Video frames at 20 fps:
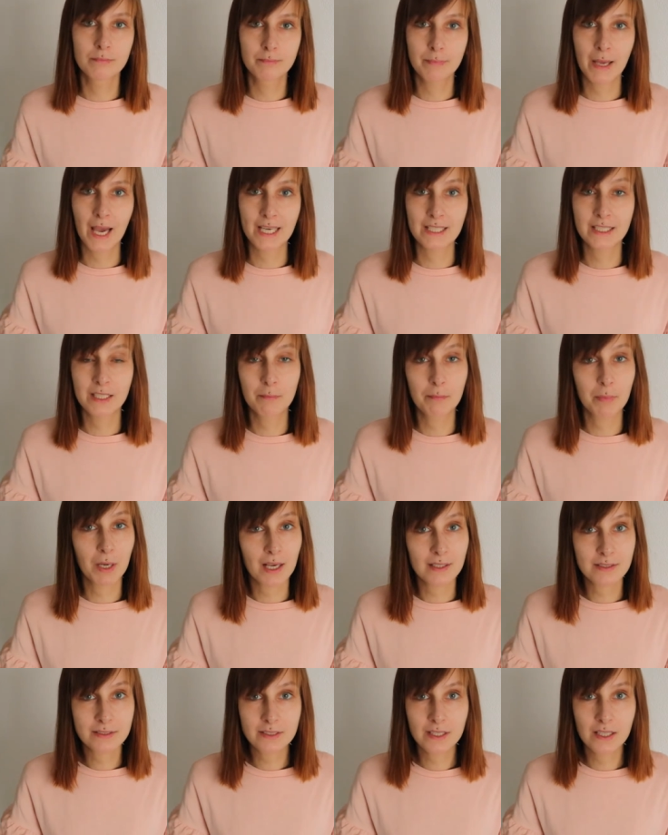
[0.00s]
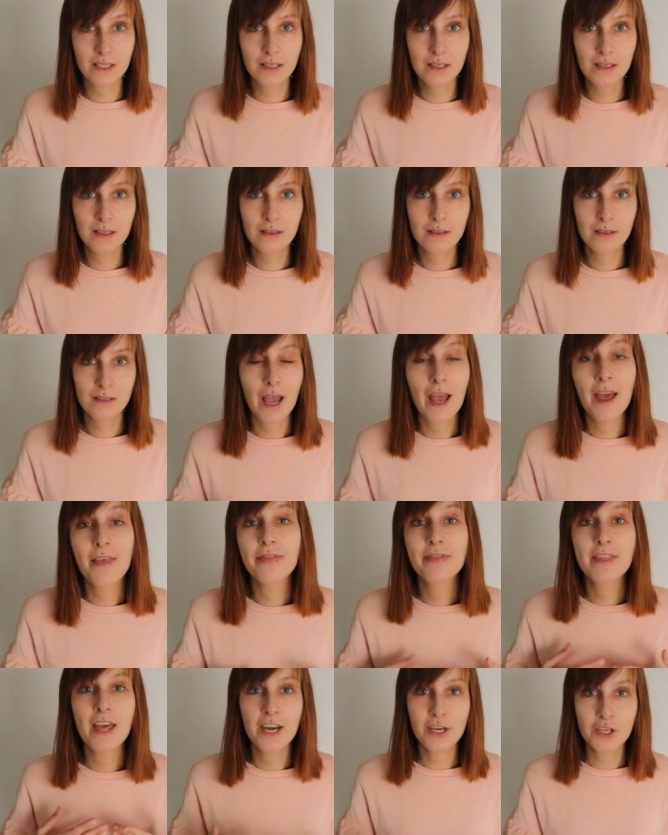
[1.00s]
packed in plastic
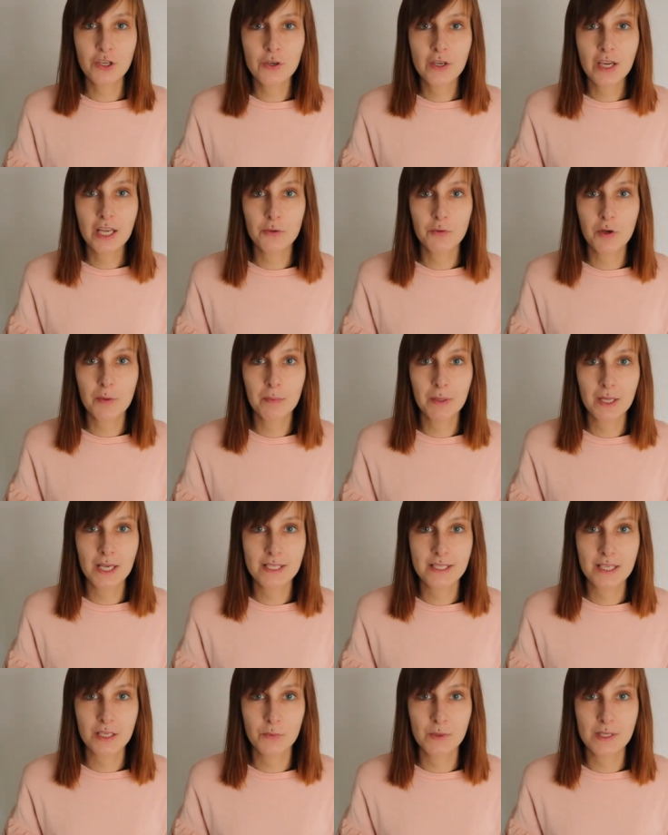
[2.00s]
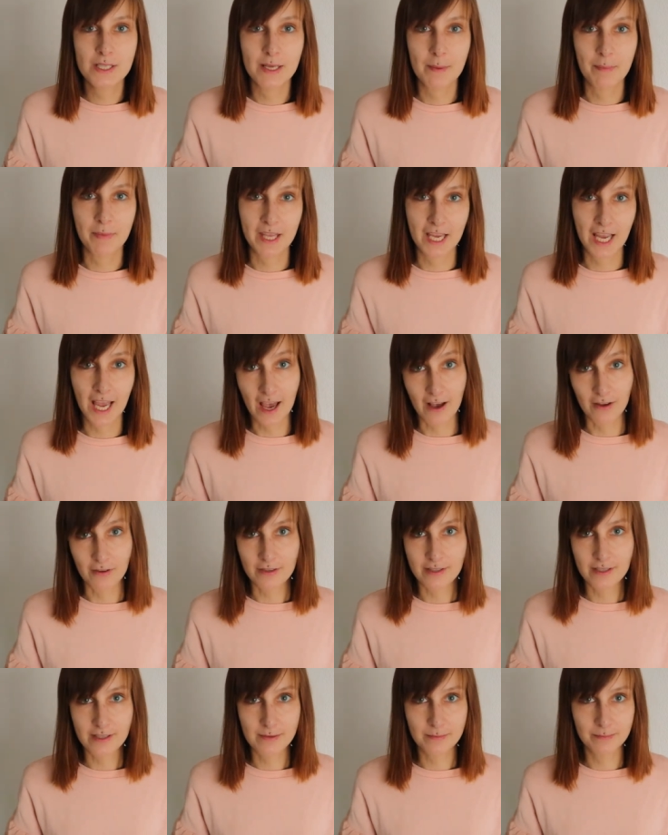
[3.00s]
and then you can replace it with something
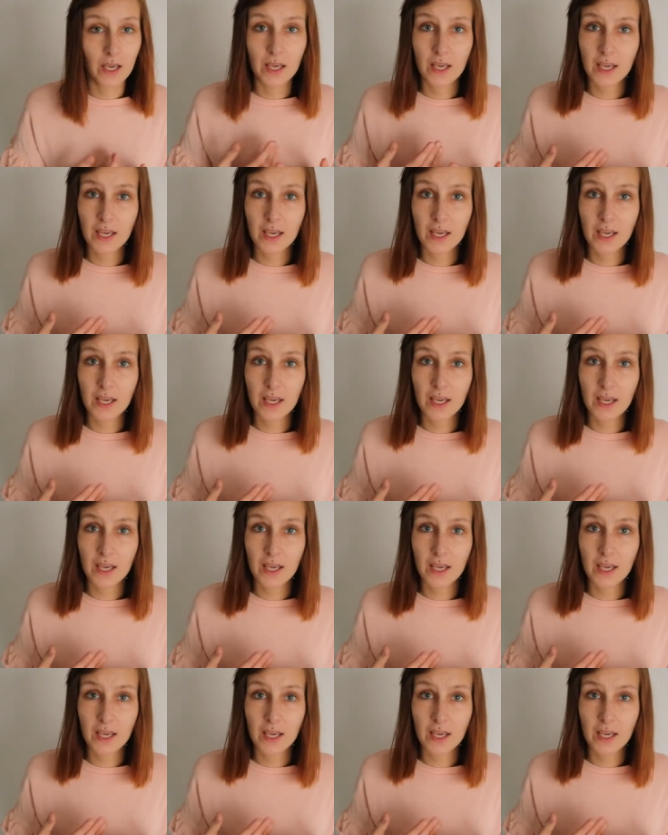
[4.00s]
else.